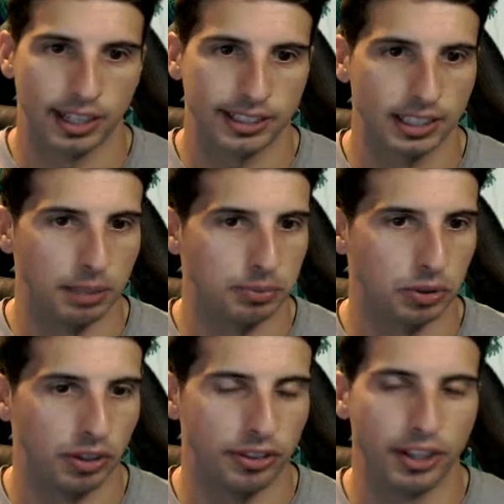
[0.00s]
it up to
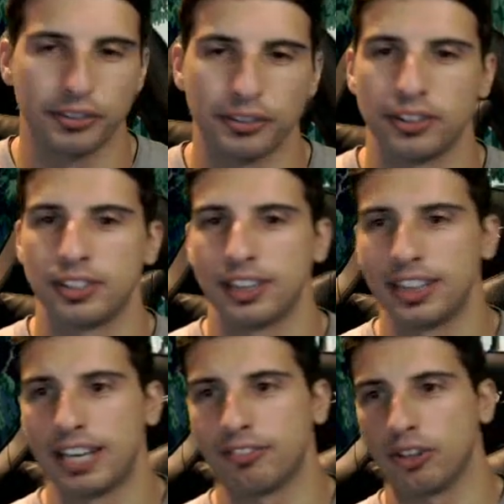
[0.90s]
another
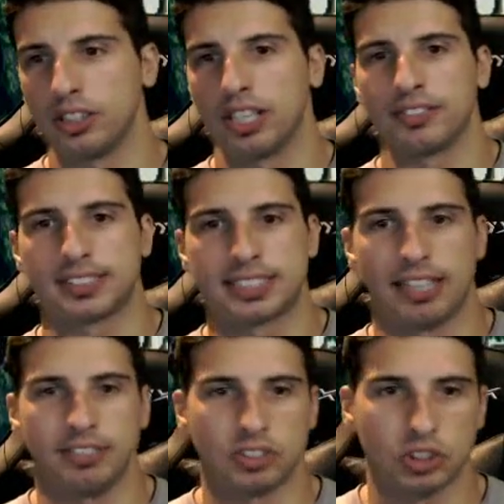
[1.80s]
level of
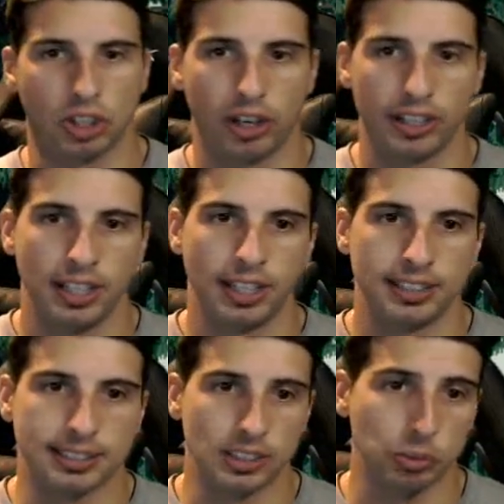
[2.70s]
7 star
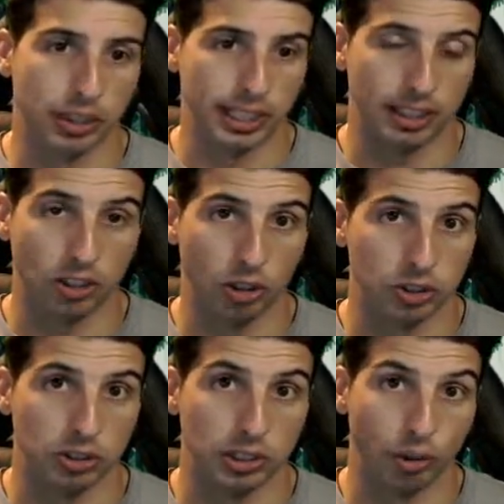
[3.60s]
since we're getting close
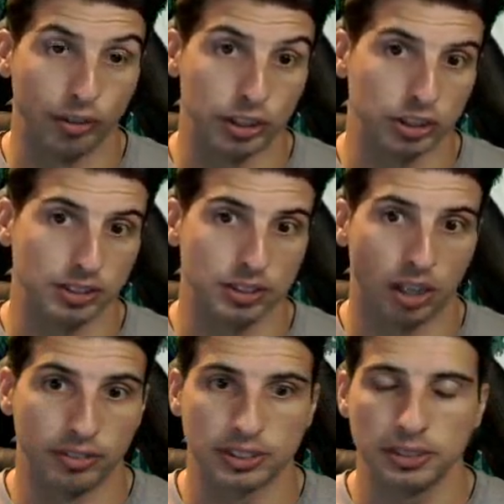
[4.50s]
to Neo Visions, obviously.